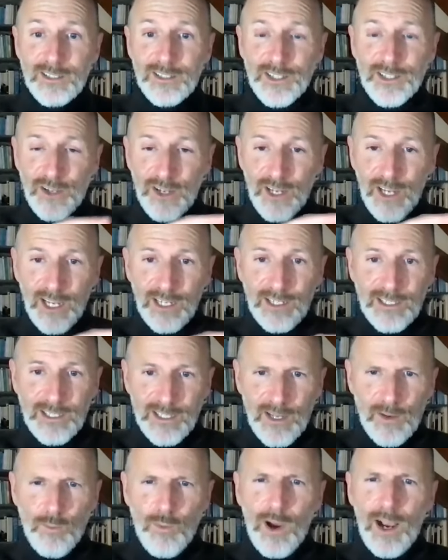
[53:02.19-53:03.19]
So you get to
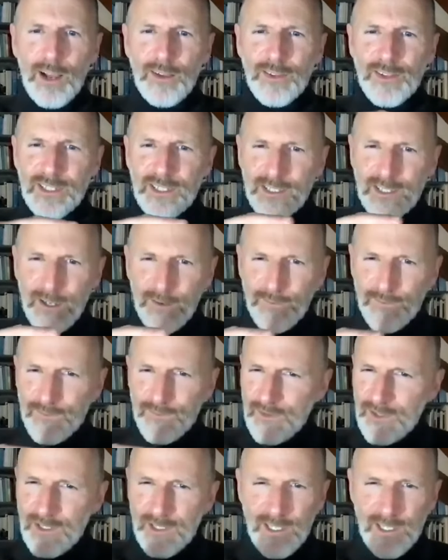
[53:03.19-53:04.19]
see, wow, this stuff
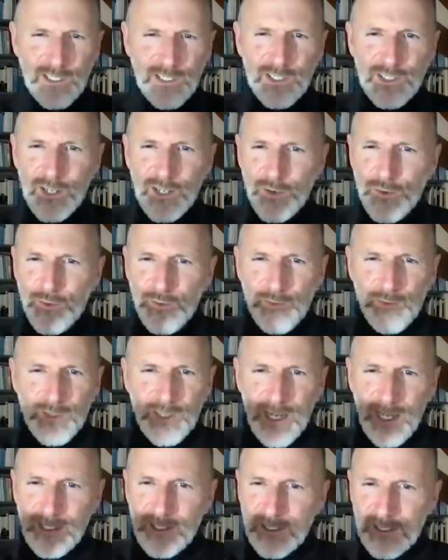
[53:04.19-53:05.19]
that is so
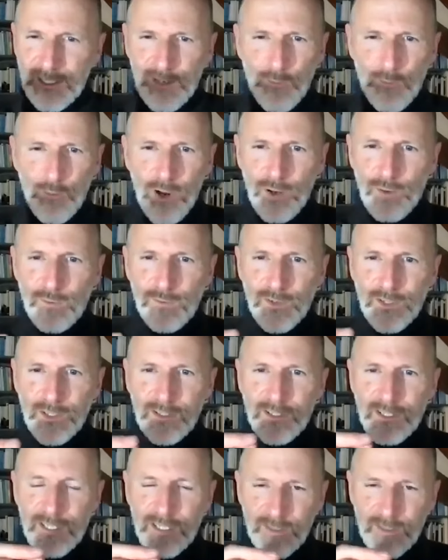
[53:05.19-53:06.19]
densely
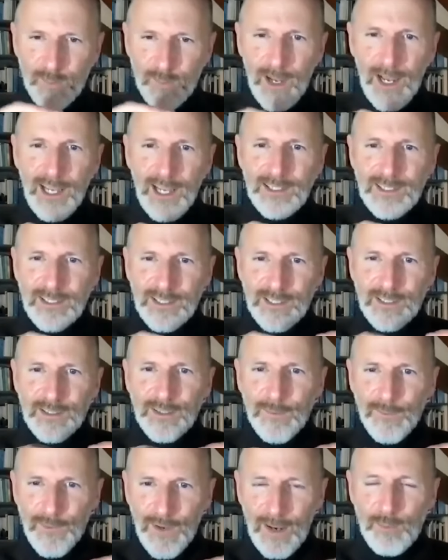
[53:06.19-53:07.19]
woven, these patterns in
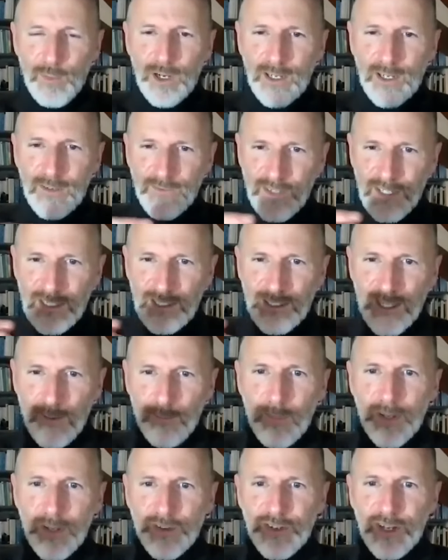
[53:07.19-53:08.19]
the fabric of these
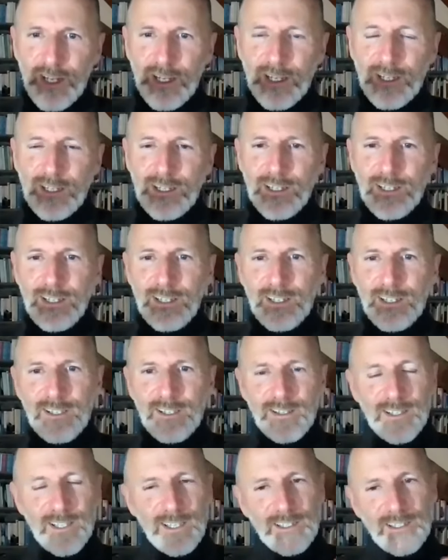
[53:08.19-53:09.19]
numbers,
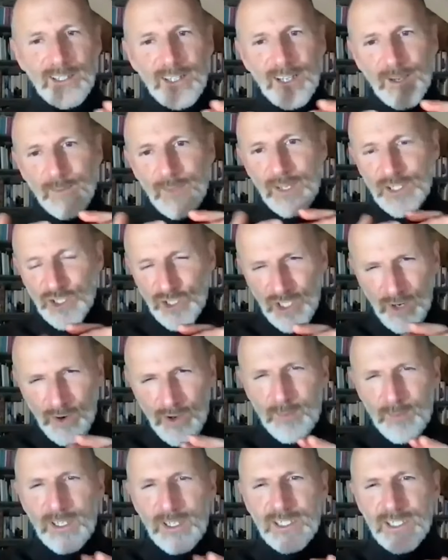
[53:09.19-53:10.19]
that um, it's
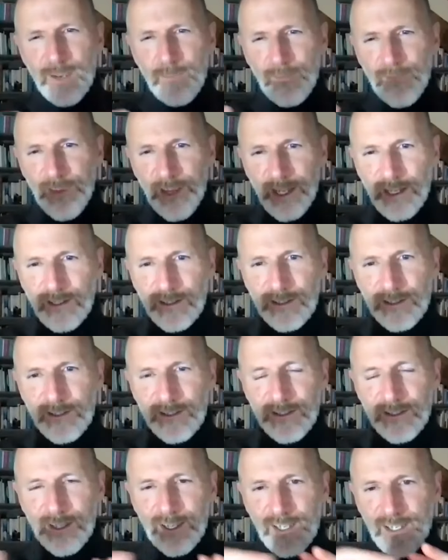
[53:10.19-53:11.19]
showing me something
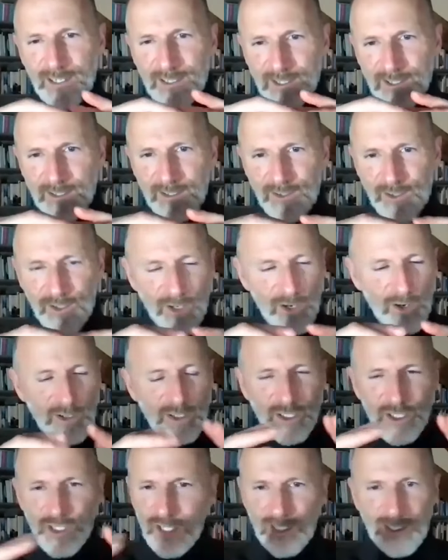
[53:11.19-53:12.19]
that is
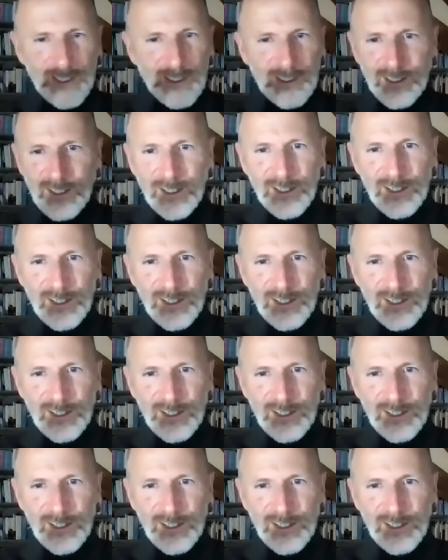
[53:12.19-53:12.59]
not just